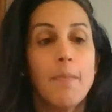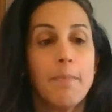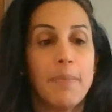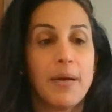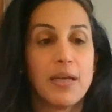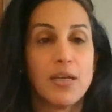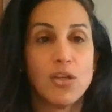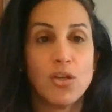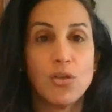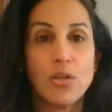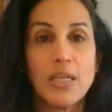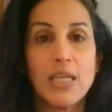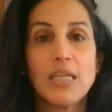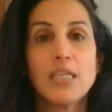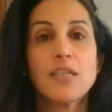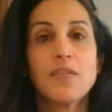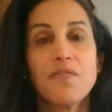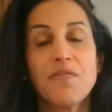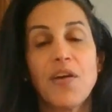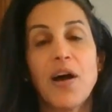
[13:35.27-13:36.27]
But you need
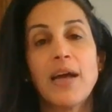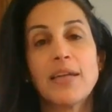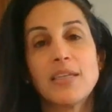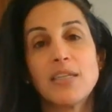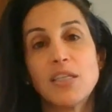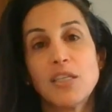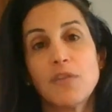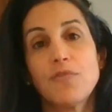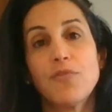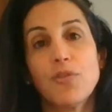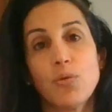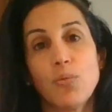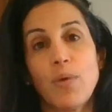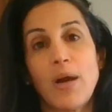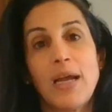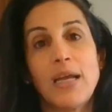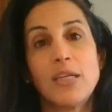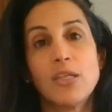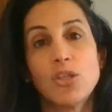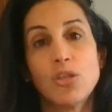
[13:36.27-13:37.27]
to find a different
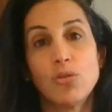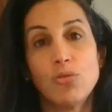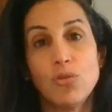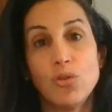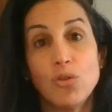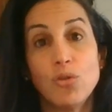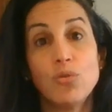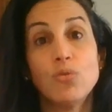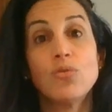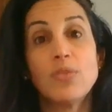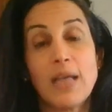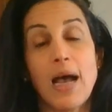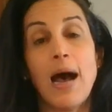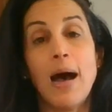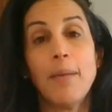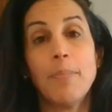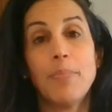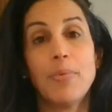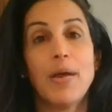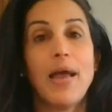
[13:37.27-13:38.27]
way to use
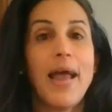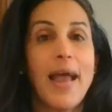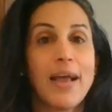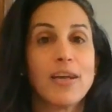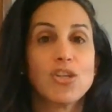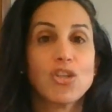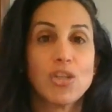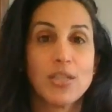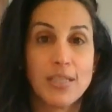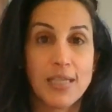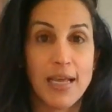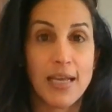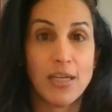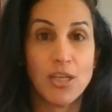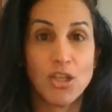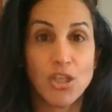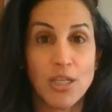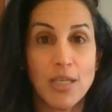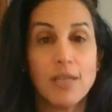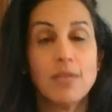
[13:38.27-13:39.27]
up anxious
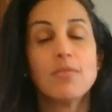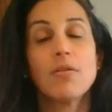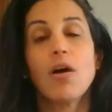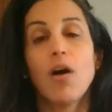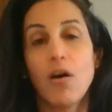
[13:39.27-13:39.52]
energy,